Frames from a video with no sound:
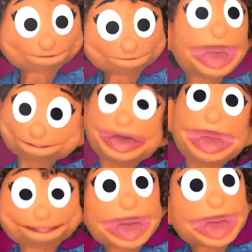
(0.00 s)
How
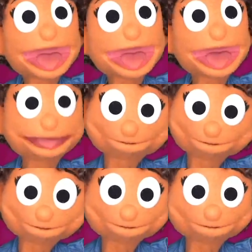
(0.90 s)
about you?
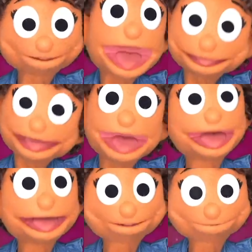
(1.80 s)
Did you
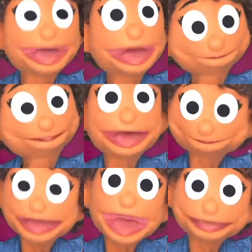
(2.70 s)
know we
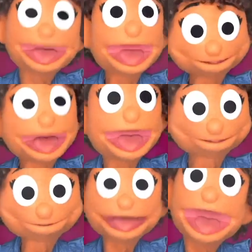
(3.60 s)
can love
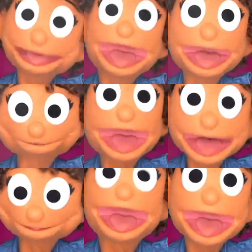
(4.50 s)
Jesus more than
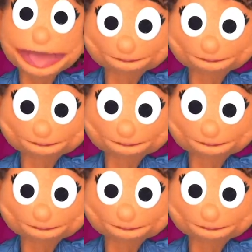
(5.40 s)
anything?